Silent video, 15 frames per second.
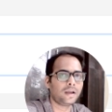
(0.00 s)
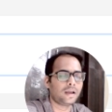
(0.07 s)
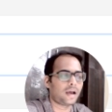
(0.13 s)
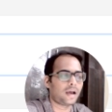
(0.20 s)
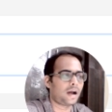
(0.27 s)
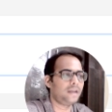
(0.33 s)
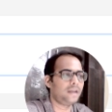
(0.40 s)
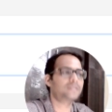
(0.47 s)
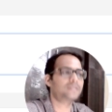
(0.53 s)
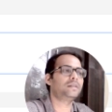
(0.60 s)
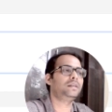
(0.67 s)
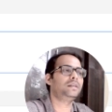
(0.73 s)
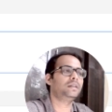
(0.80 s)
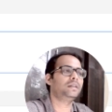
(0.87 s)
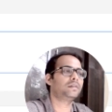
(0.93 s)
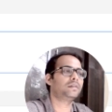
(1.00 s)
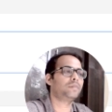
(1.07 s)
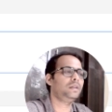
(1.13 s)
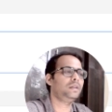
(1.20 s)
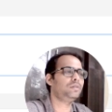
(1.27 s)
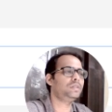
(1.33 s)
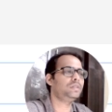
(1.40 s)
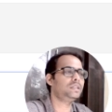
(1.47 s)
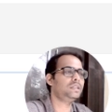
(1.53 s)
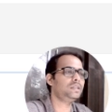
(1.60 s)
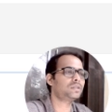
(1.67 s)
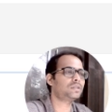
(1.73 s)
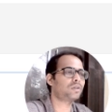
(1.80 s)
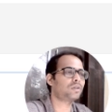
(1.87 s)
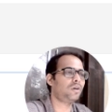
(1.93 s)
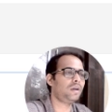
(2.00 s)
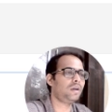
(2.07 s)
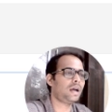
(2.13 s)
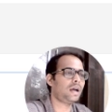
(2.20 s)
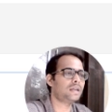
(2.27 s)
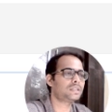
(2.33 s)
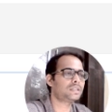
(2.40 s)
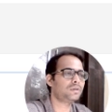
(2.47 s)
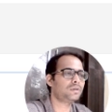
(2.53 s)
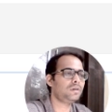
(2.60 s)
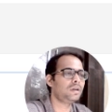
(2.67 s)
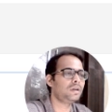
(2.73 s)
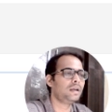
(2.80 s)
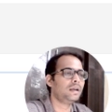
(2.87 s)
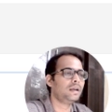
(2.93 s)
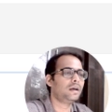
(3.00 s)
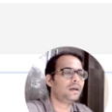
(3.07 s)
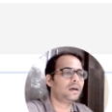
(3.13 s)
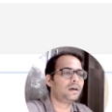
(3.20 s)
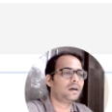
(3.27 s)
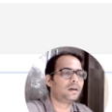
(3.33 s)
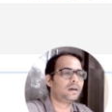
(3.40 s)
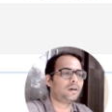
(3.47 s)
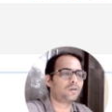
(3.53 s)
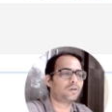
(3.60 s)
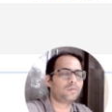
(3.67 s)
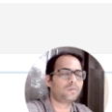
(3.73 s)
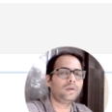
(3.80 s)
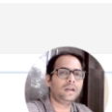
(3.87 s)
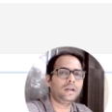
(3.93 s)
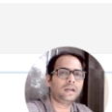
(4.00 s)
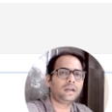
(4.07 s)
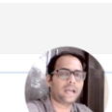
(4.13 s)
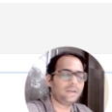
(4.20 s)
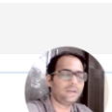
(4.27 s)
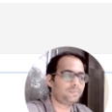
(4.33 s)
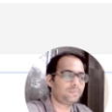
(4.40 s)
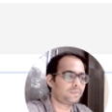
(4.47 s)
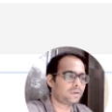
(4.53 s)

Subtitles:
addition here. Fine. So this is called as your automatic type